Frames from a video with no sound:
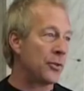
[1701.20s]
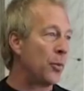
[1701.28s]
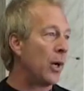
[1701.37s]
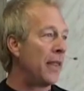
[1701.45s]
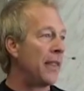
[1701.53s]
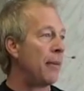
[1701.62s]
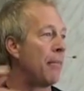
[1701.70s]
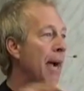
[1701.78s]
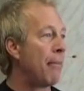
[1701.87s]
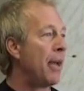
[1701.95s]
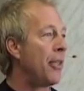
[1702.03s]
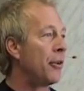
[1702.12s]
Is one that
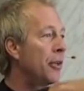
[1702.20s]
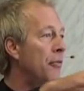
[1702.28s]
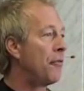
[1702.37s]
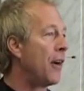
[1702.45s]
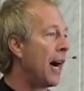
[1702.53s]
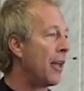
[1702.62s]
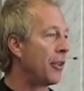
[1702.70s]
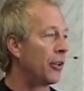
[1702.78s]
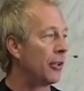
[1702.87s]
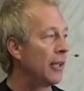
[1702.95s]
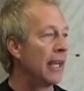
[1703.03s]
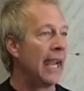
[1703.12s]
my mother and
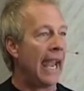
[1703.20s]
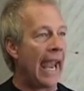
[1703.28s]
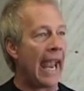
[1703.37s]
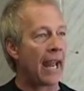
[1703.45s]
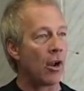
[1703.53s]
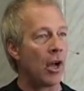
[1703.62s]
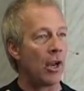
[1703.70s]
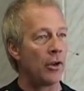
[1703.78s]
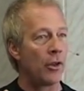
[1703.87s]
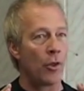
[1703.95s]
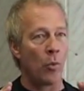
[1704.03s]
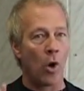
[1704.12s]
father had
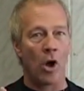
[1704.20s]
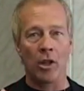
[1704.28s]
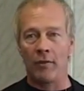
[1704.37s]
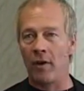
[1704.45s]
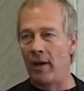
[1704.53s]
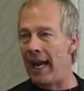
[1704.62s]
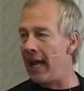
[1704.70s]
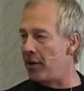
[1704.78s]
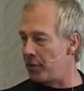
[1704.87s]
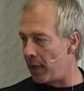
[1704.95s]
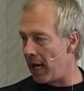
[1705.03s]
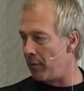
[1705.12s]
on the wall of our
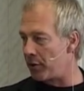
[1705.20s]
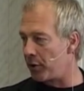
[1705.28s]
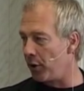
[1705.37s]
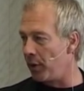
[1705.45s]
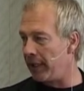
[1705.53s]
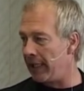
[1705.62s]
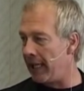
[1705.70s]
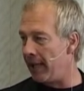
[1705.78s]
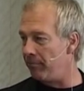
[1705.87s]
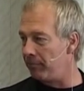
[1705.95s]
house when I was growing up.